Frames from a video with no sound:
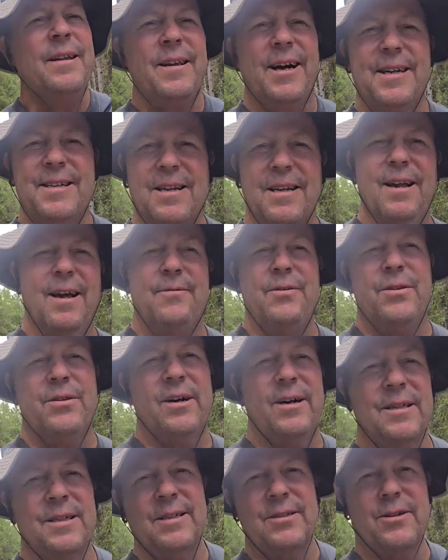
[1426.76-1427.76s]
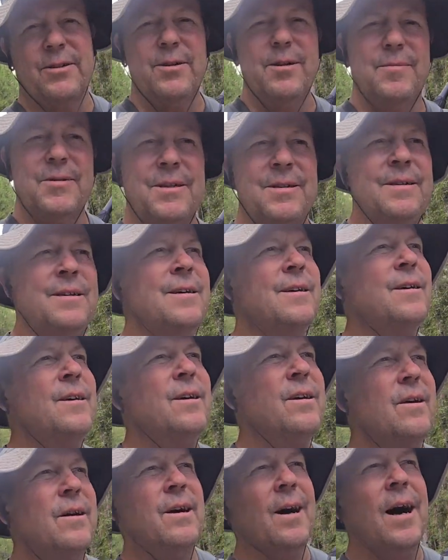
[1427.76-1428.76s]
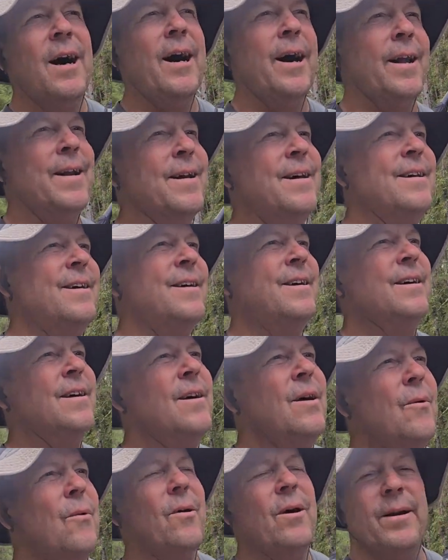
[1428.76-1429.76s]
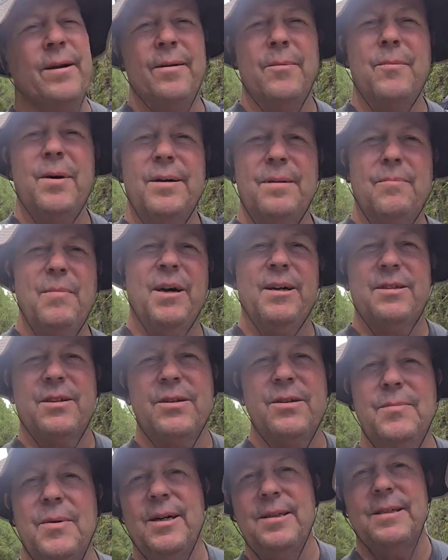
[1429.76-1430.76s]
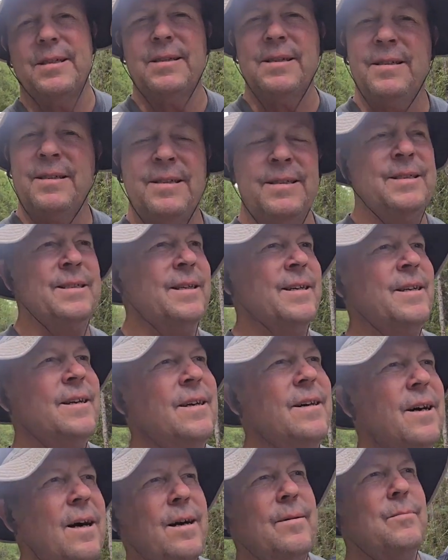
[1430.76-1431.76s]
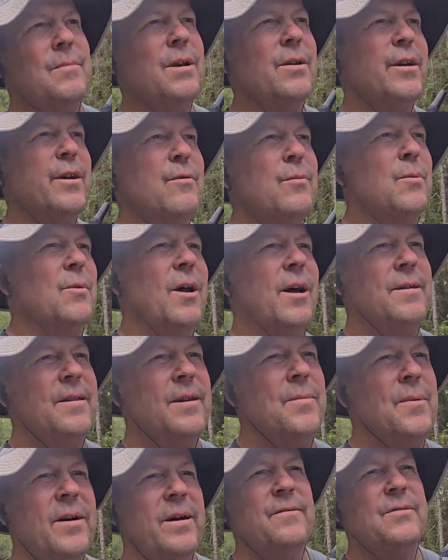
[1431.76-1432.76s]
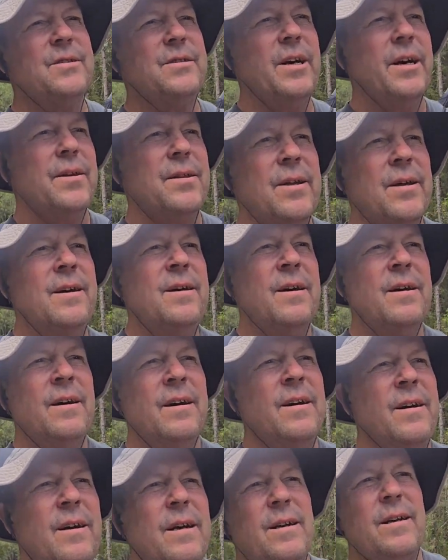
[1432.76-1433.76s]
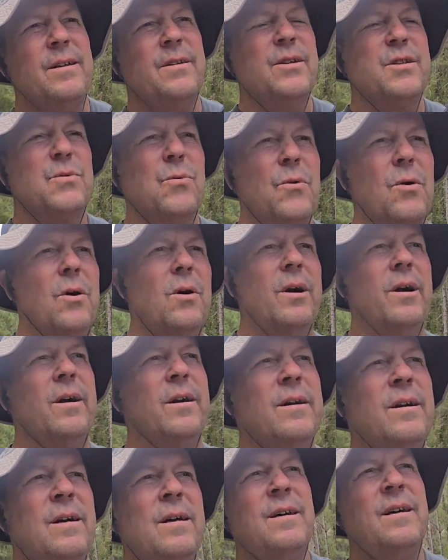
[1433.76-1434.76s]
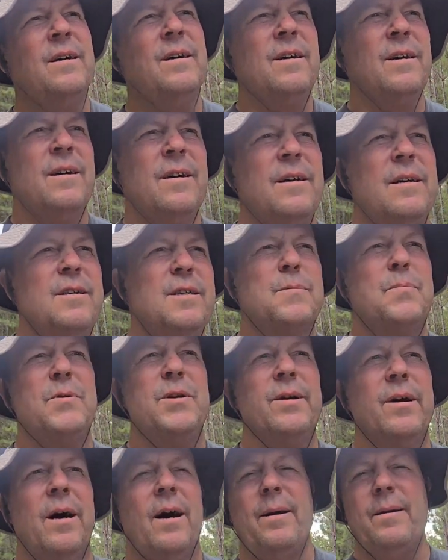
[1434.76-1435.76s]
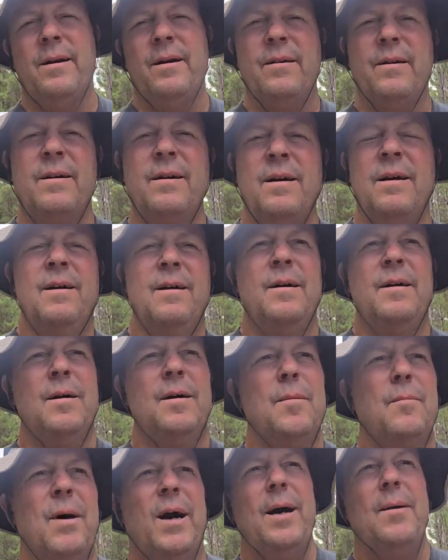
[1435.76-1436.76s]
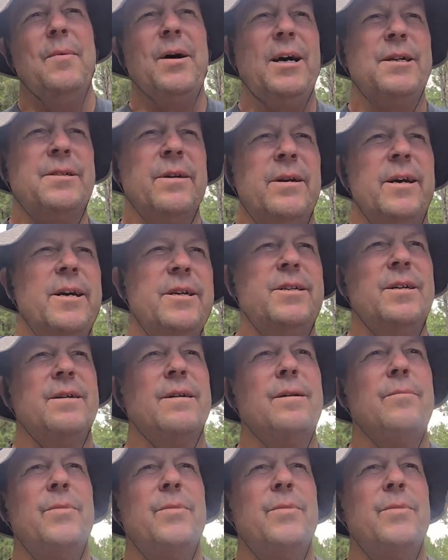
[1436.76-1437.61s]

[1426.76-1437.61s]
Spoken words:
That's 11,000 troops gone. What, in a month, about 2 months? Unbelievable. The amount of death in this war is beyond my imagination.